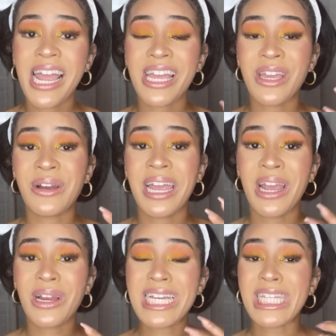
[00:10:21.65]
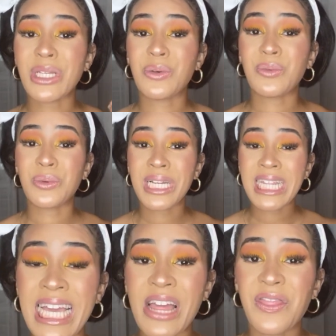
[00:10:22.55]
and your hair is
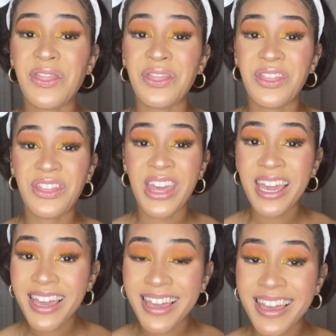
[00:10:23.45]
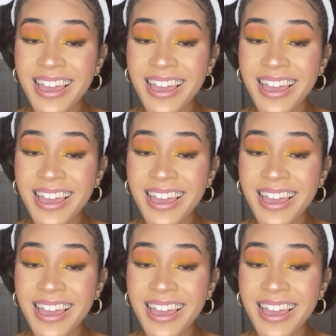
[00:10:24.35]
really thick